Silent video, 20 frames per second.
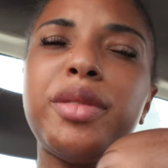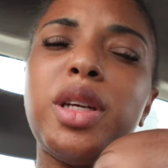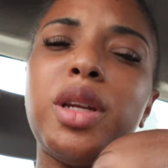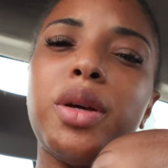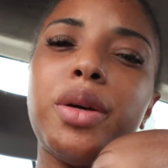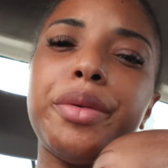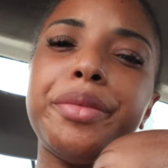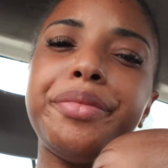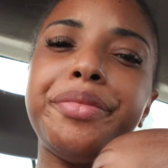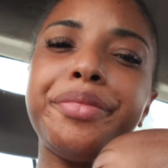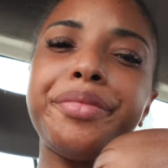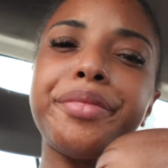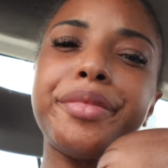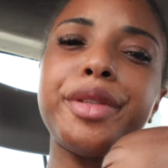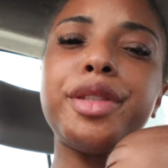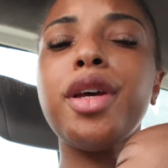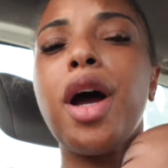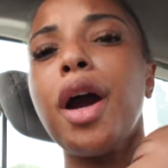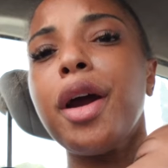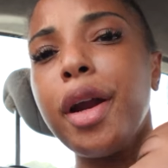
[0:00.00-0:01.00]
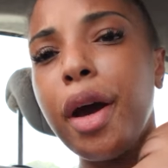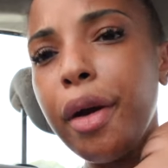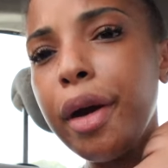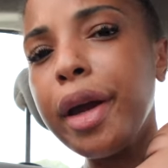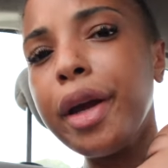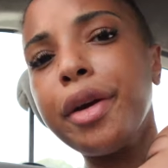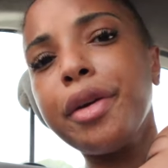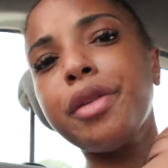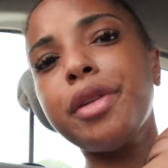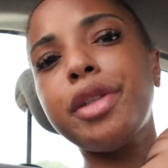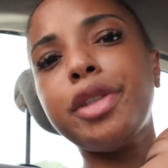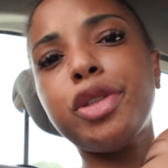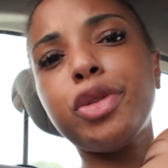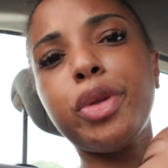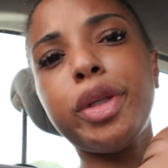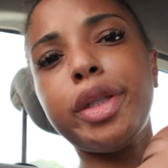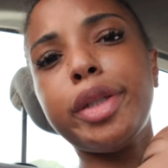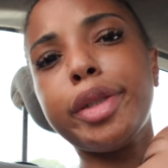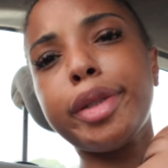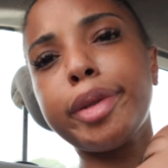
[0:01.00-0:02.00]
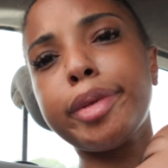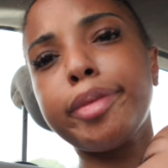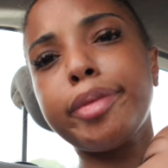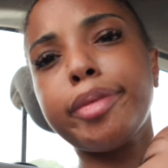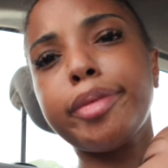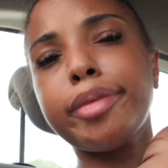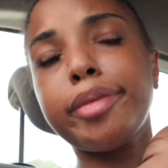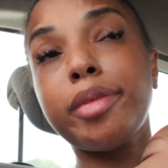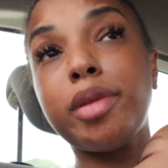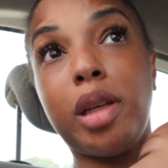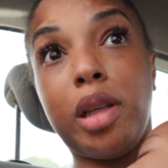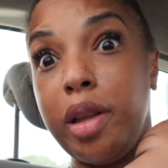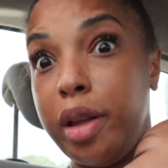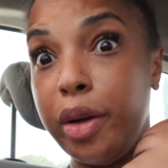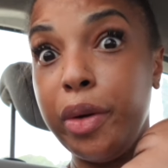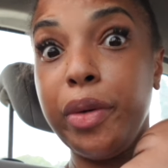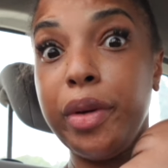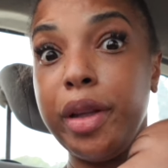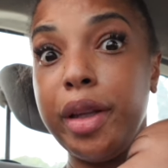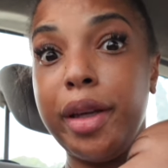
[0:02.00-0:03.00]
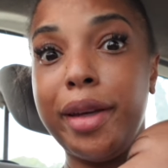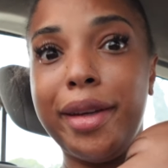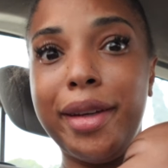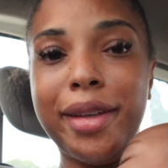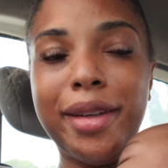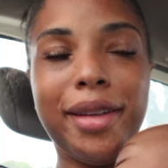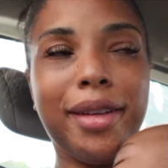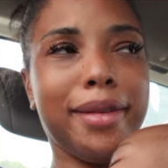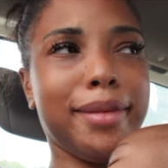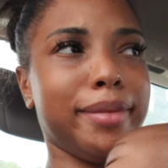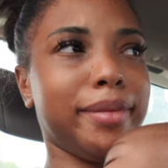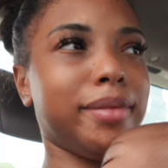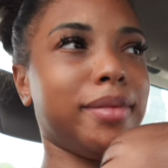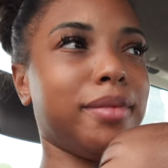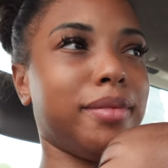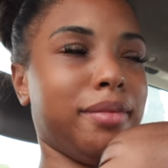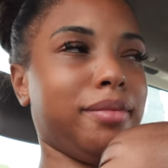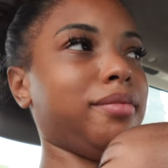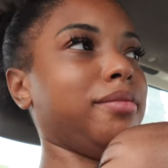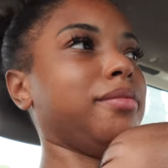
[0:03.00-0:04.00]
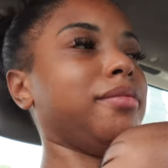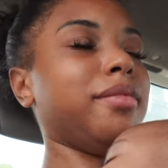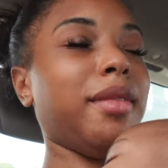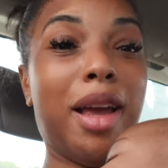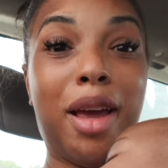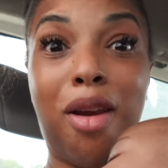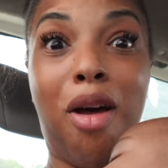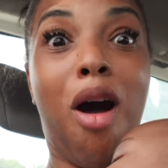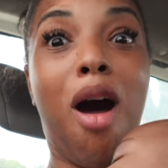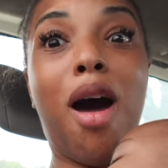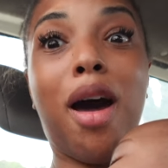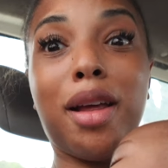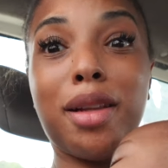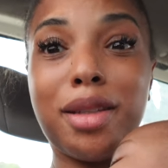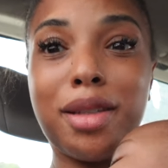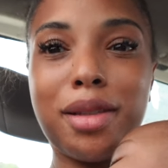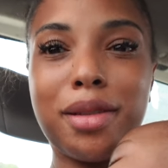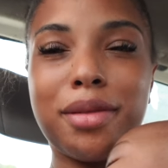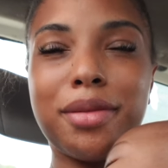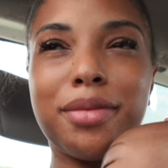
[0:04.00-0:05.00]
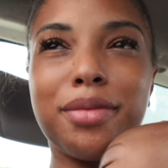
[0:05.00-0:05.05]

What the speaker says: You know, it's hard out here in these streets. Literally. And hot.